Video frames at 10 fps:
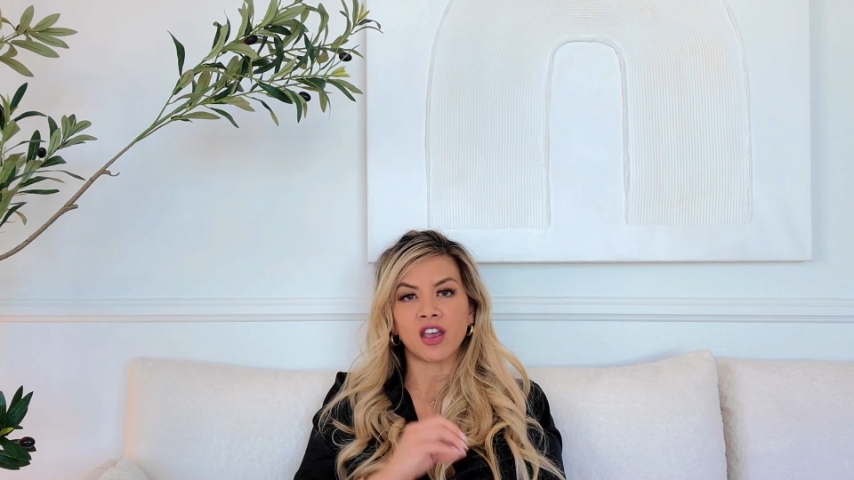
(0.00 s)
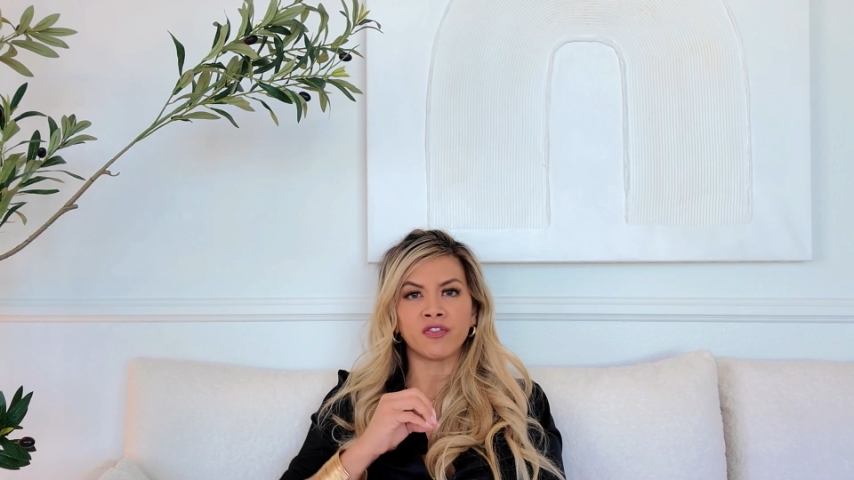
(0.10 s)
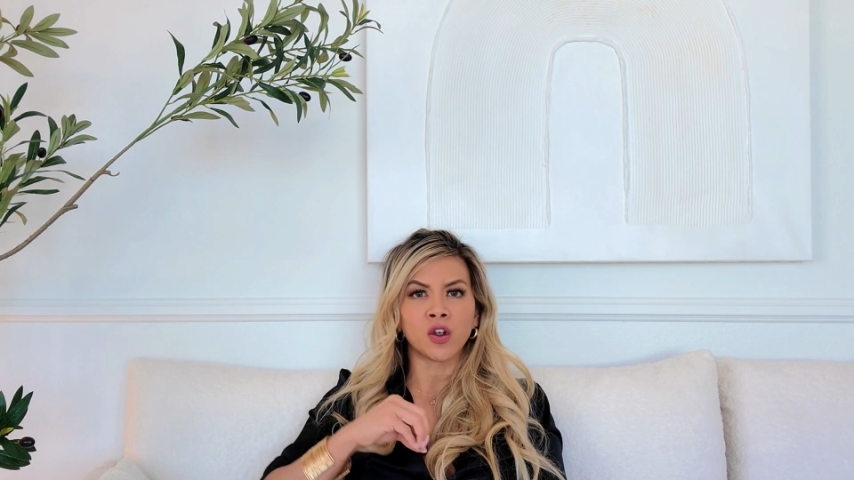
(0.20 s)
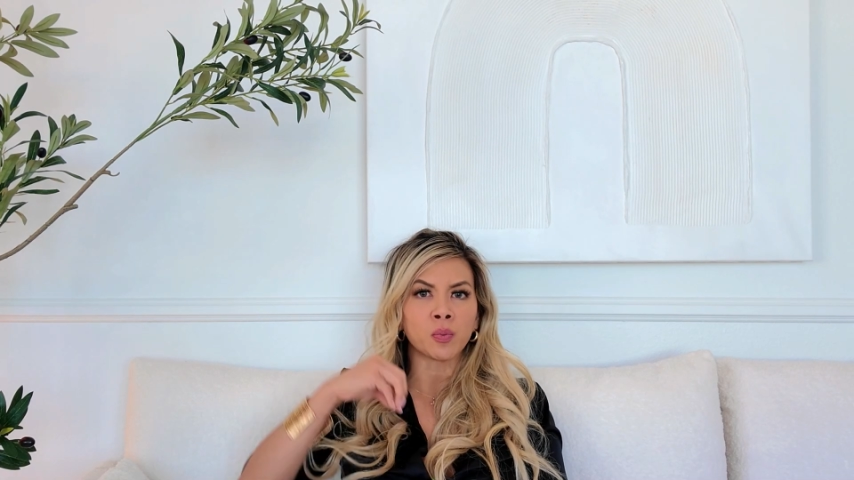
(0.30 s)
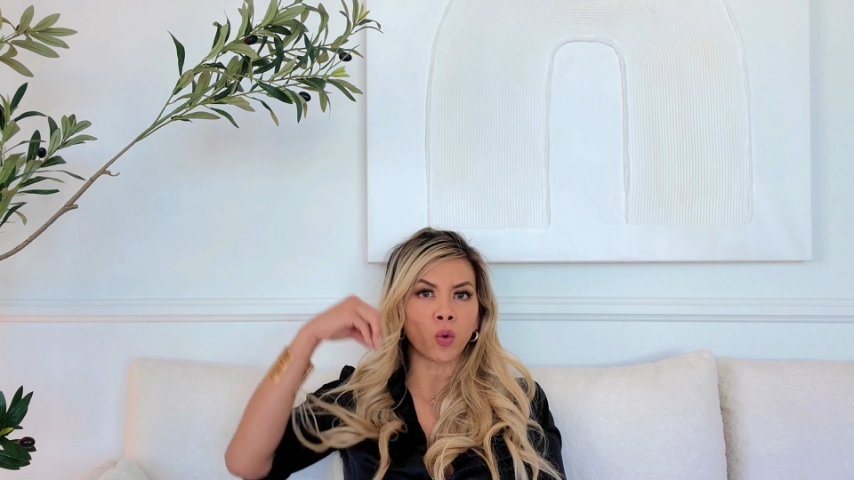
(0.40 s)

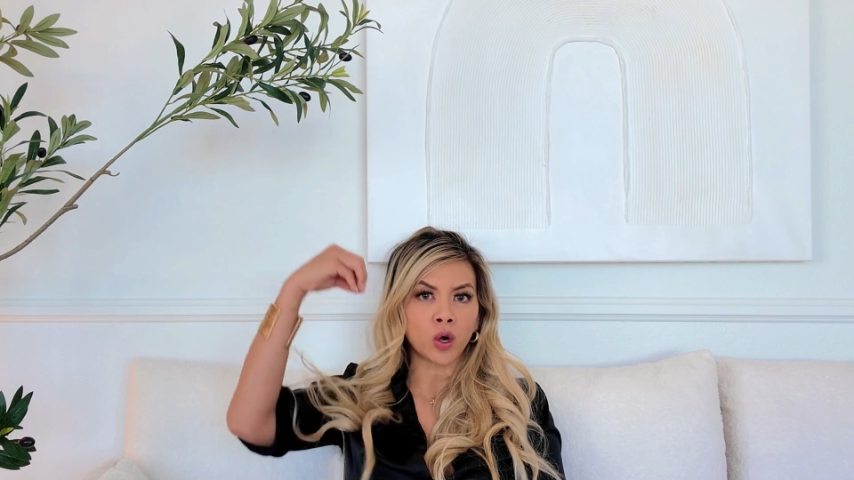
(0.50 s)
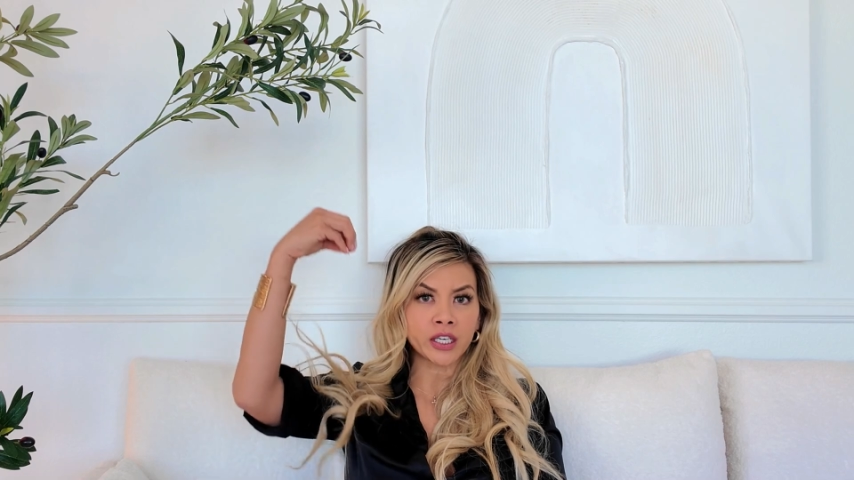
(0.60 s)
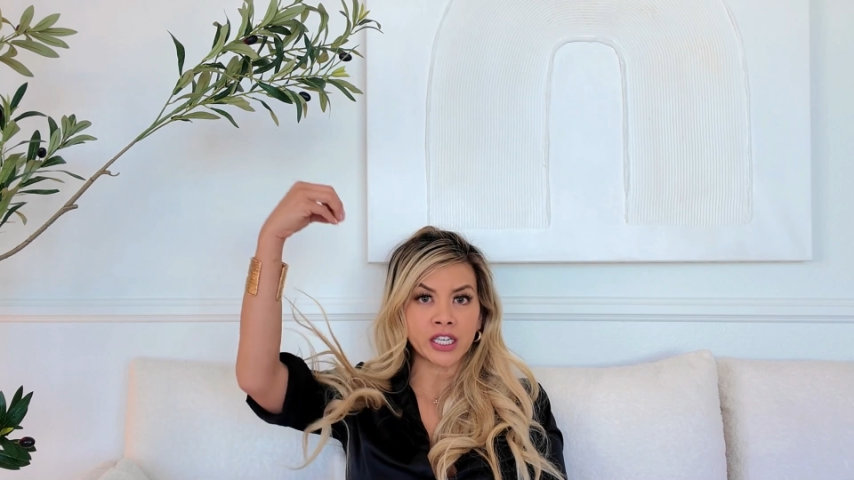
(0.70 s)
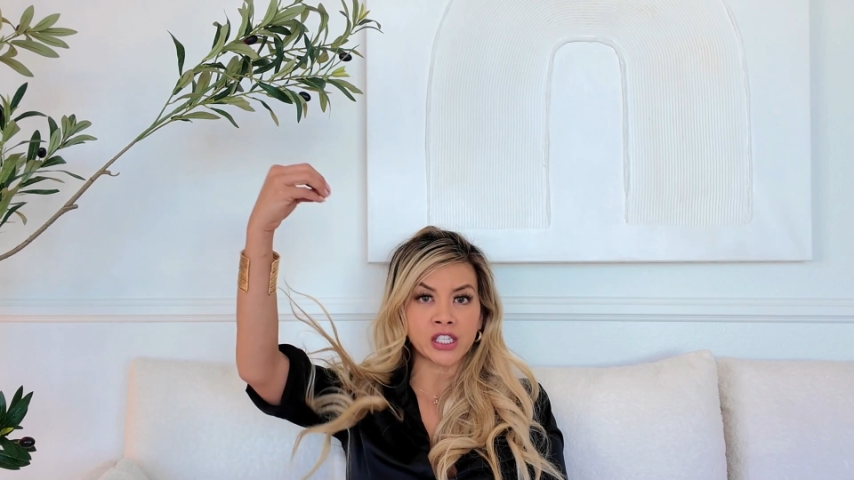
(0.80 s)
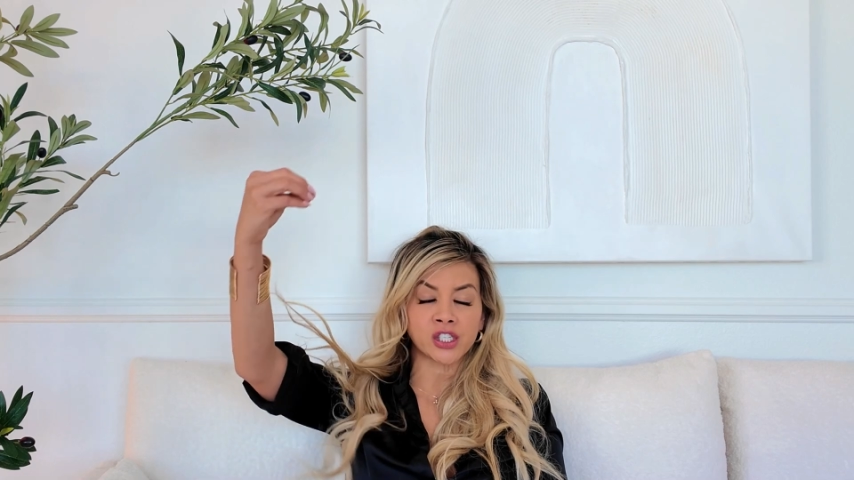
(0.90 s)
If your
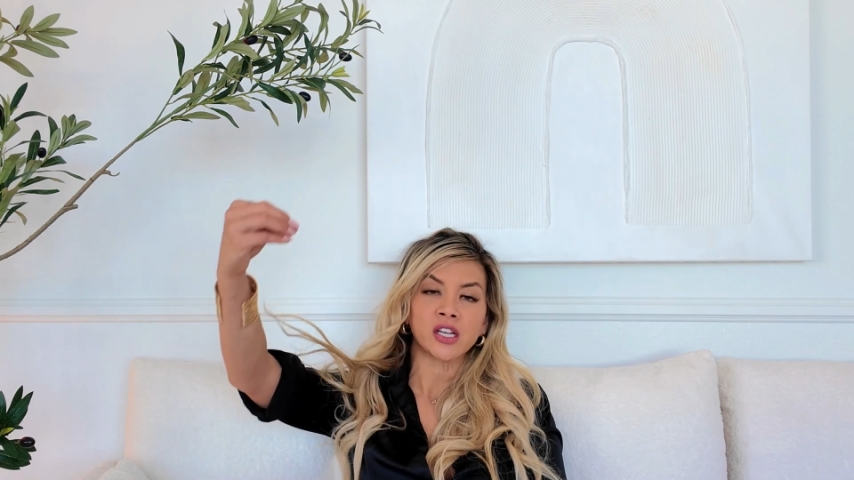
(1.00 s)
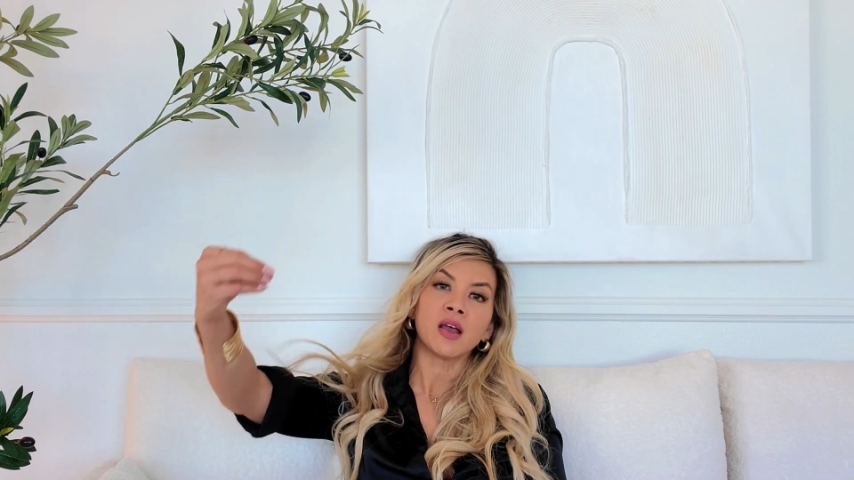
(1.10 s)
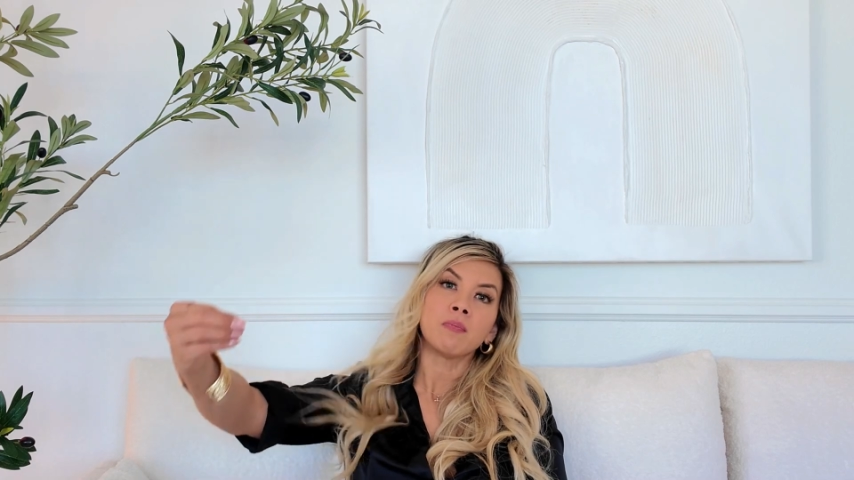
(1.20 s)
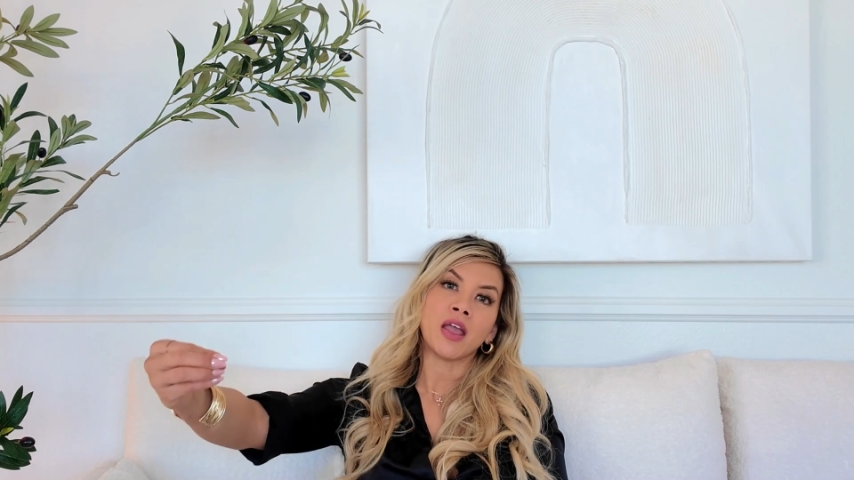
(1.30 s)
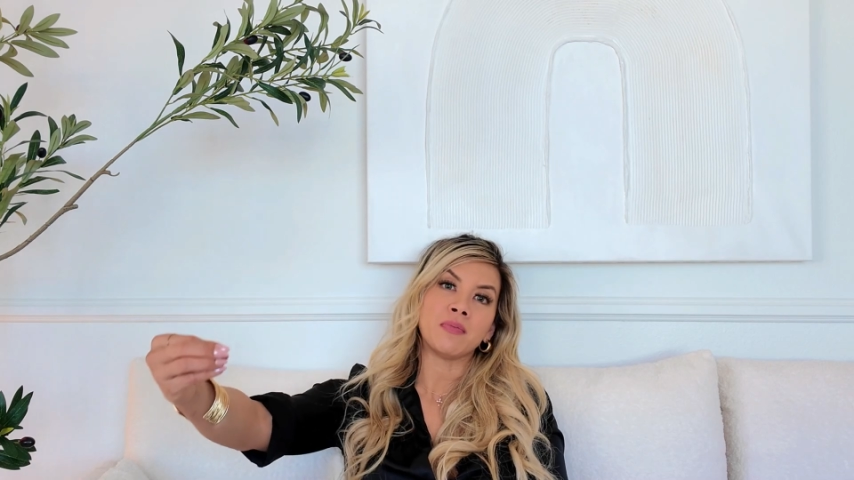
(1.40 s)
mortgage
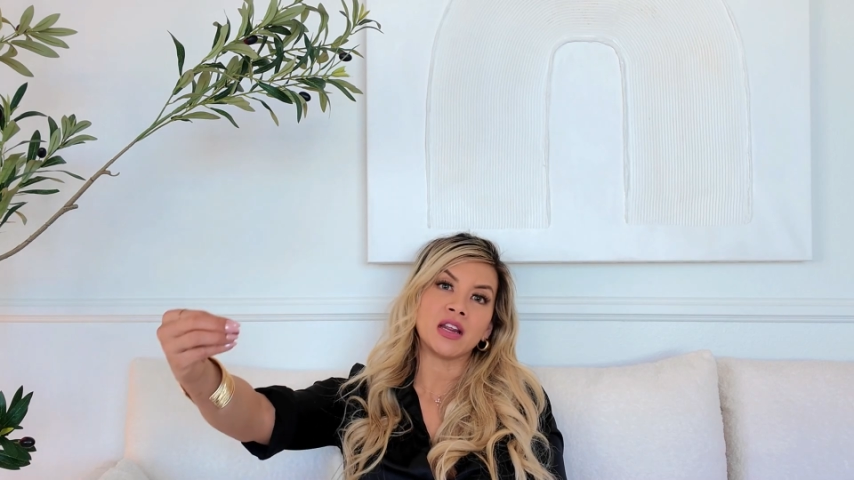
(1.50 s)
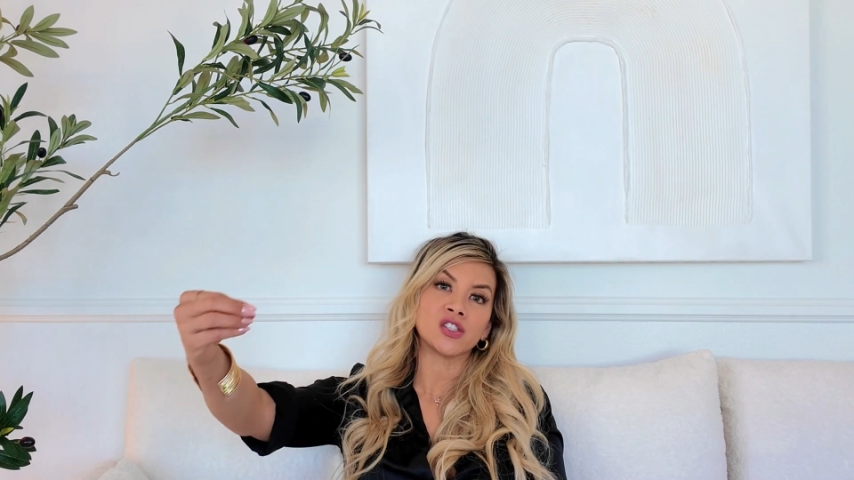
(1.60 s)
payment